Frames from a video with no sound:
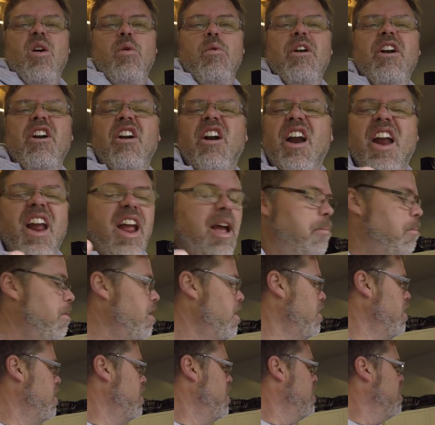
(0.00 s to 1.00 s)
all winter I am.
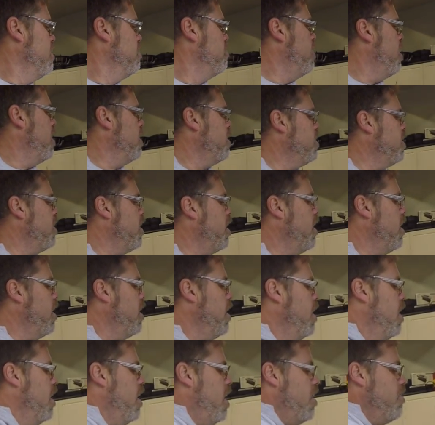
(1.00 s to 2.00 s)
But
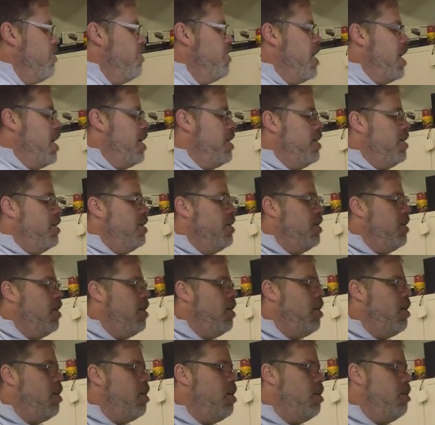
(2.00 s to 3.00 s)
uh, I've got
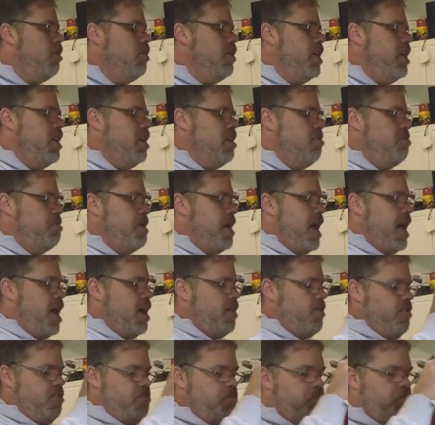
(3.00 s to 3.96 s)
all these battery